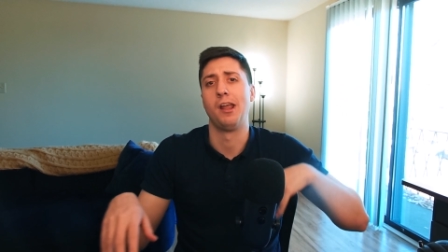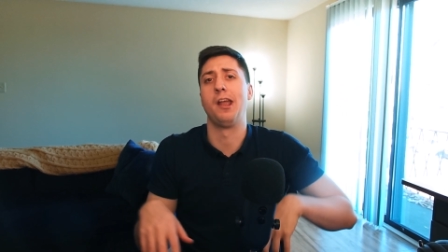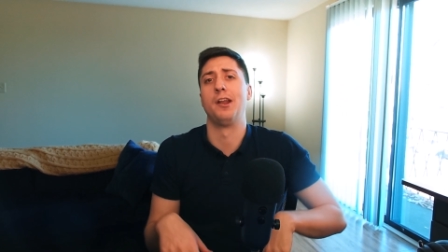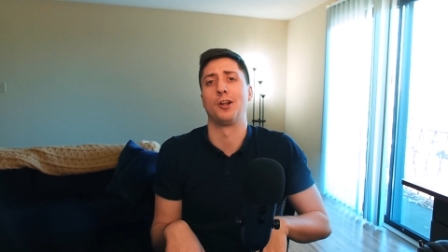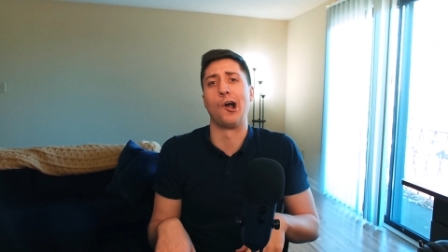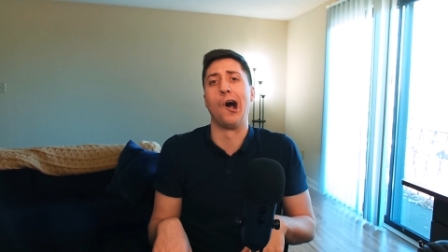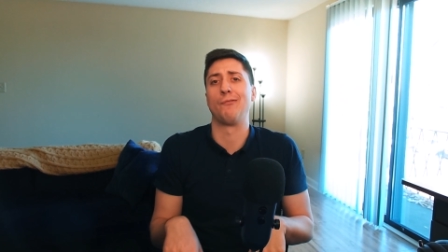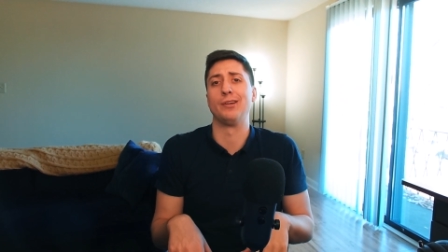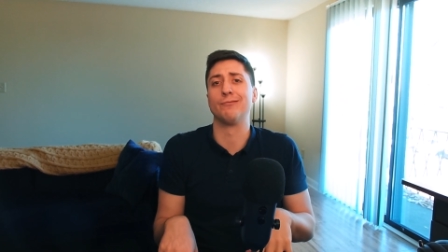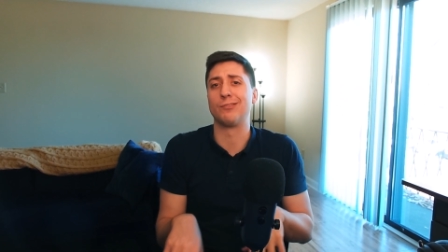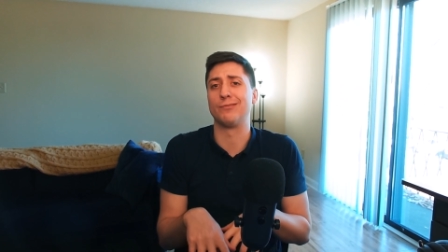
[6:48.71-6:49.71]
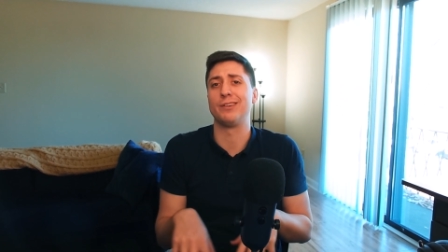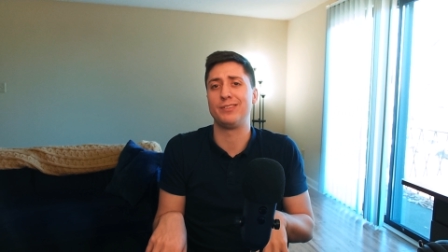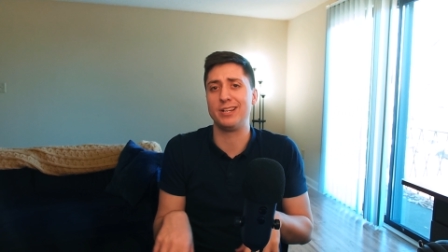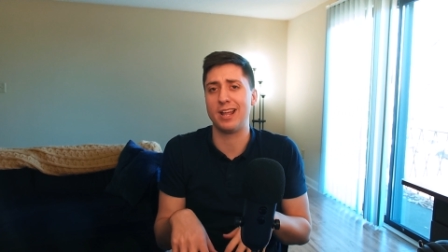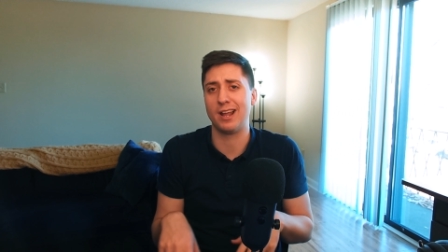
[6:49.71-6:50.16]
in a coffin for
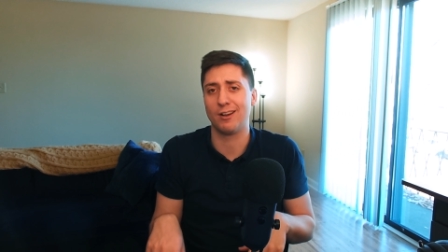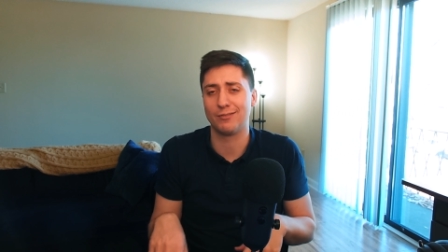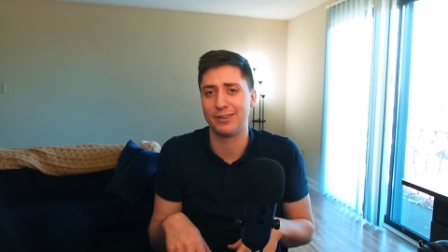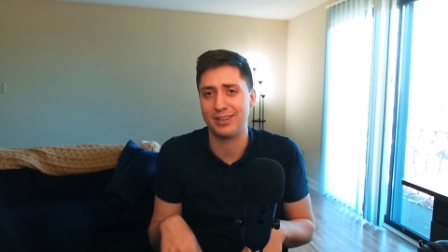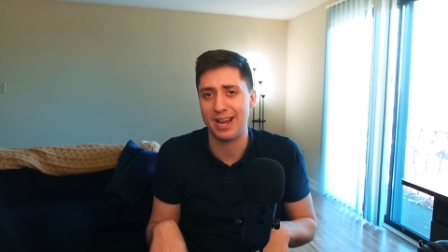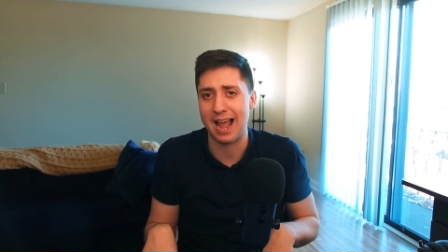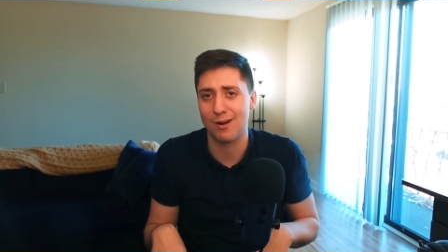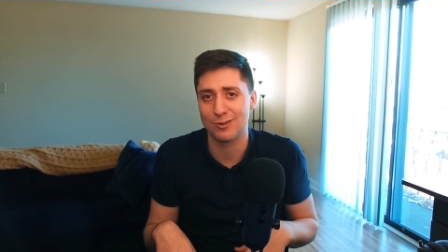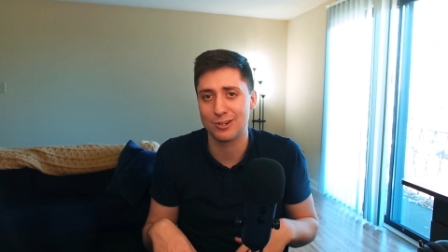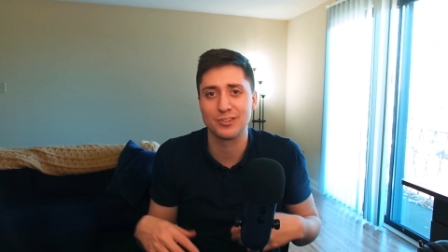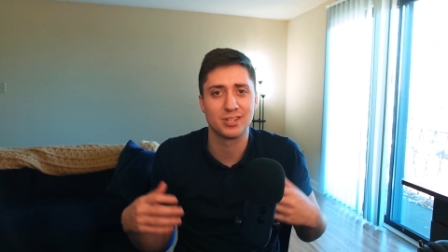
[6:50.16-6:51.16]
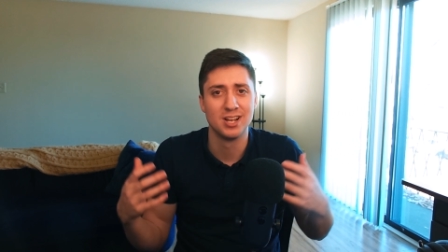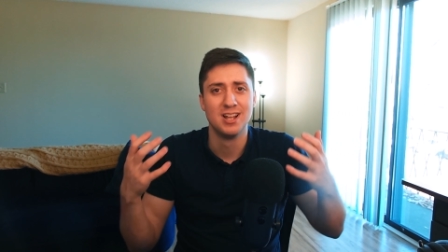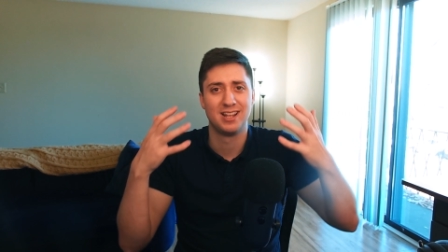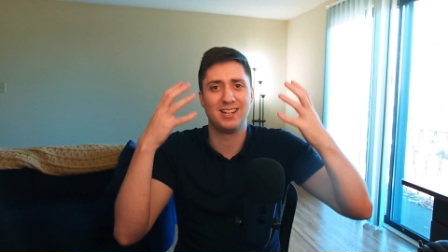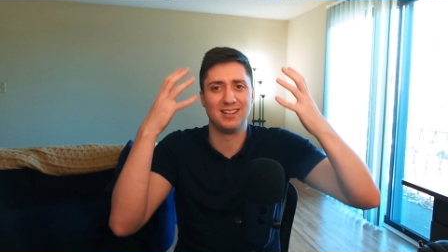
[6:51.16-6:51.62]
fifty days or fifty hours
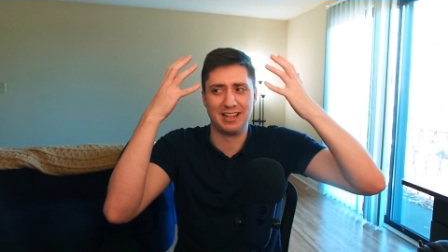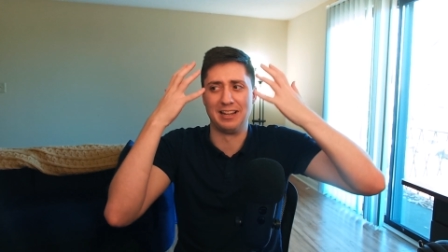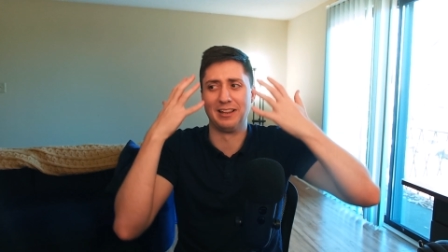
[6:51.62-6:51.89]
and